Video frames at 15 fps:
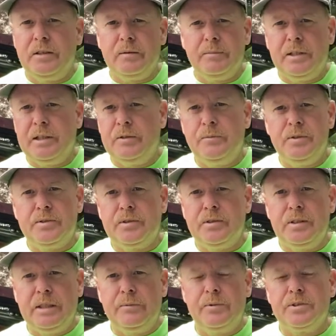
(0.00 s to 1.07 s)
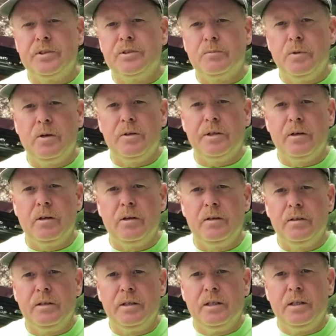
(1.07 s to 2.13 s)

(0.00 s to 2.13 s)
I mean, it was a small yard,